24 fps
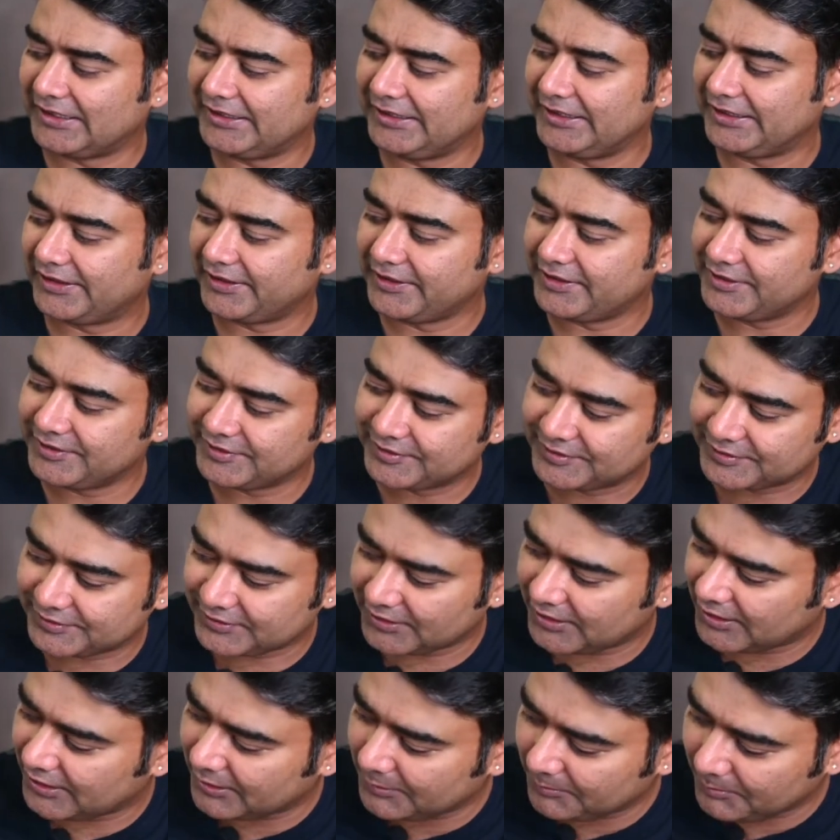It is
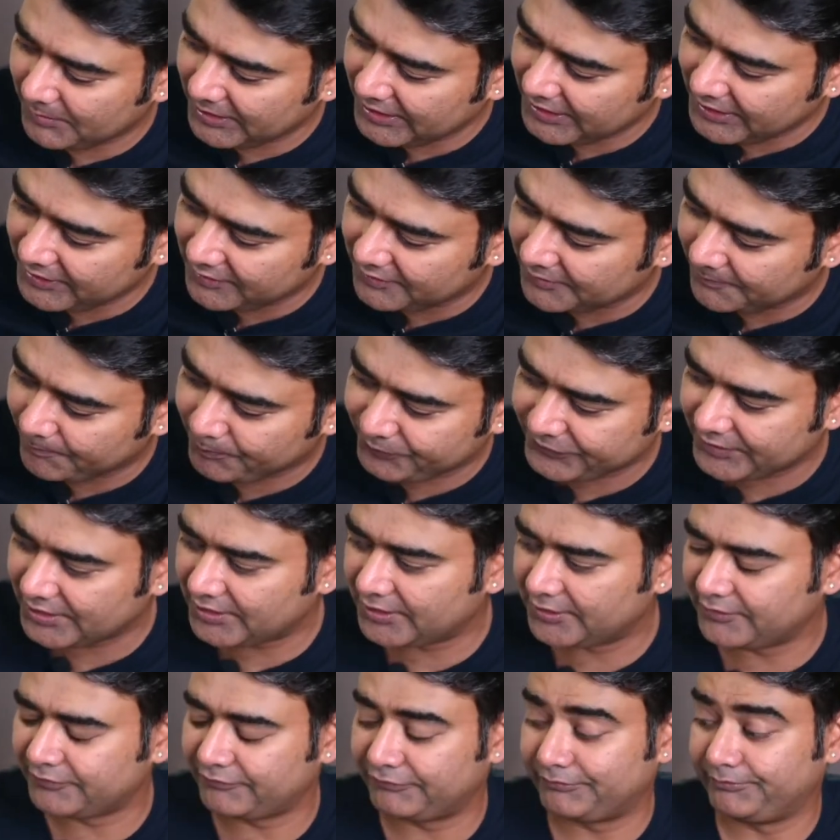made
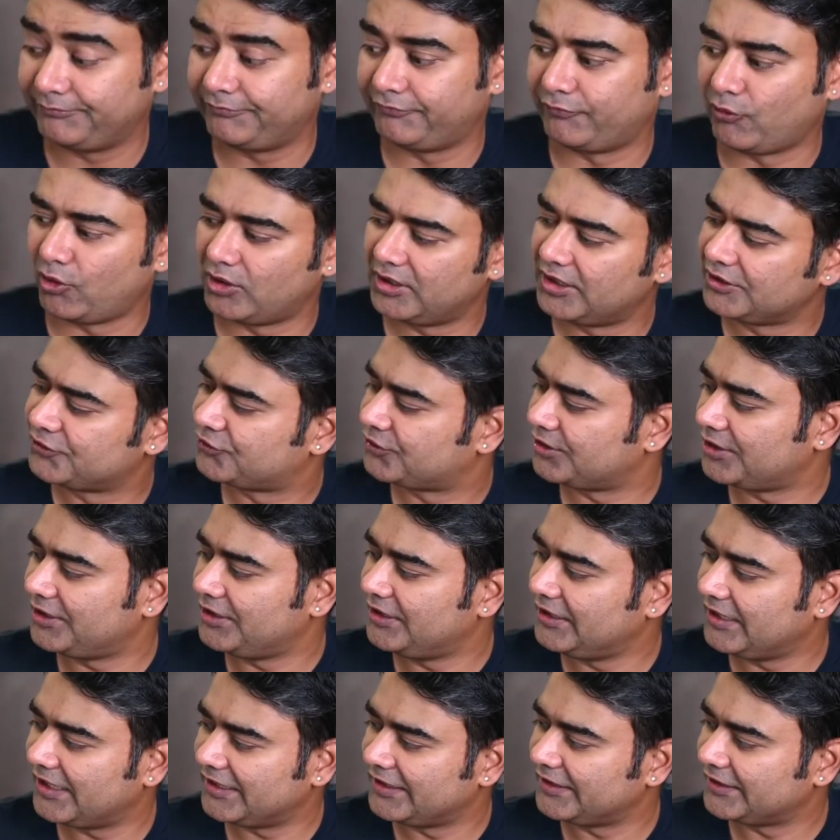for
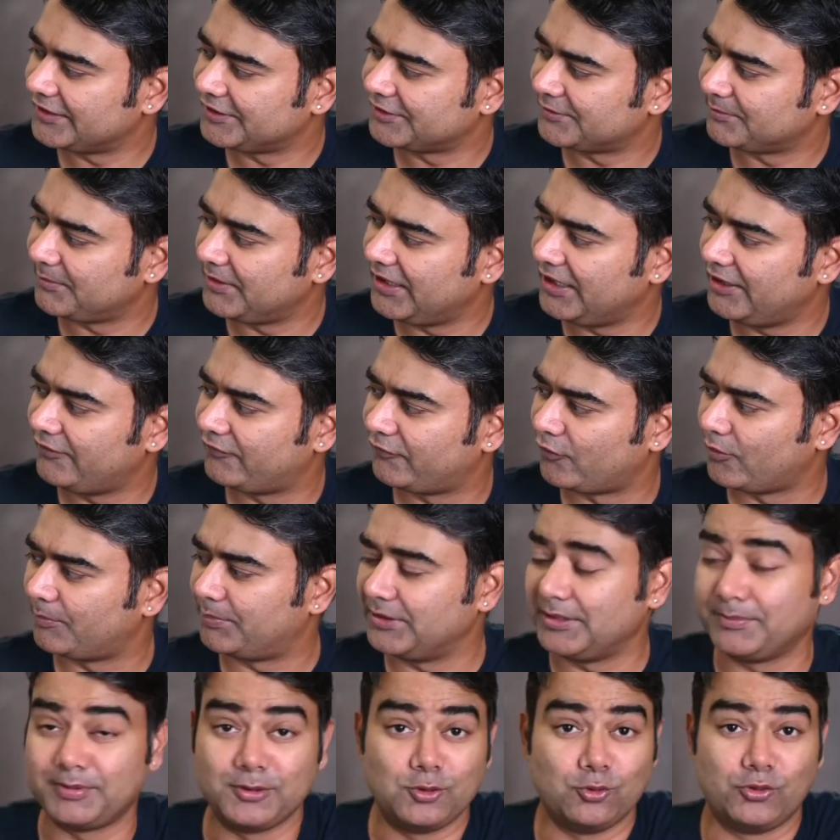luxury, and it is made for
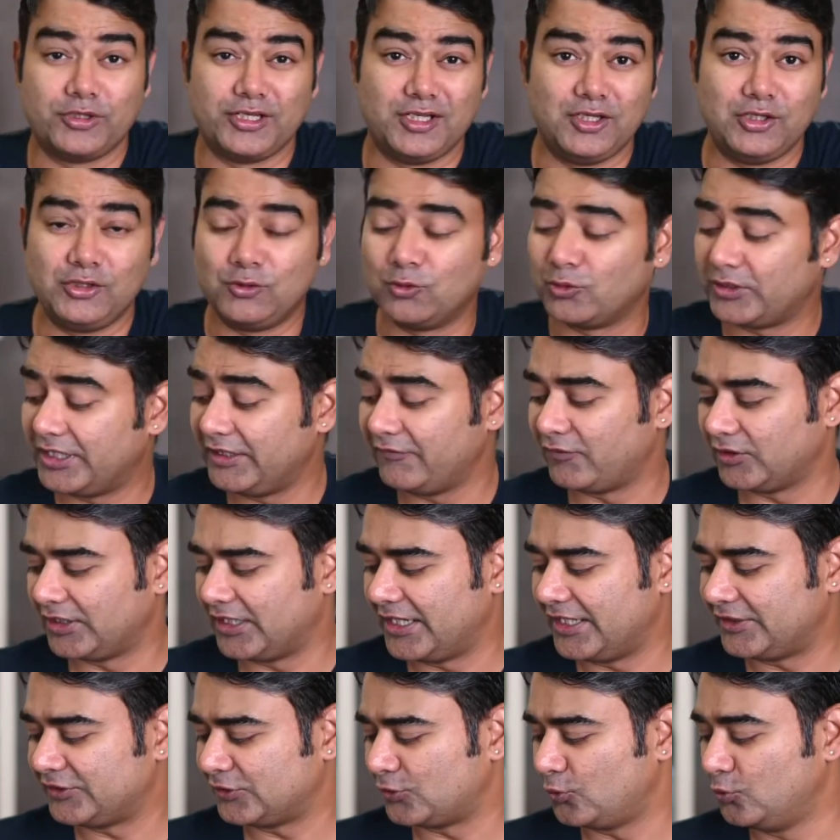people who are really looking for that
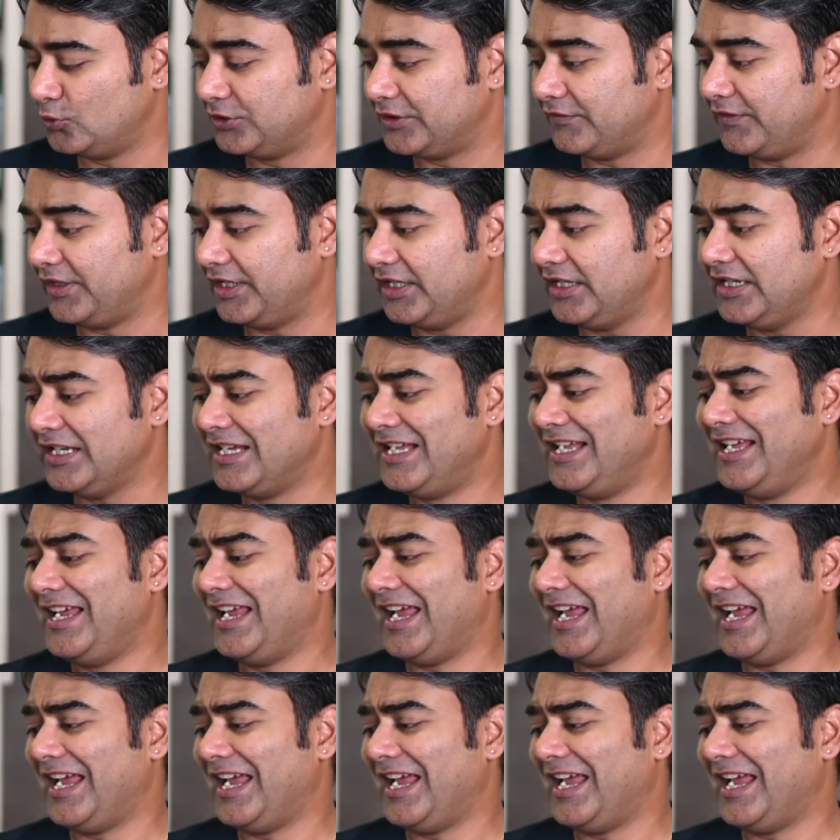exclusivity.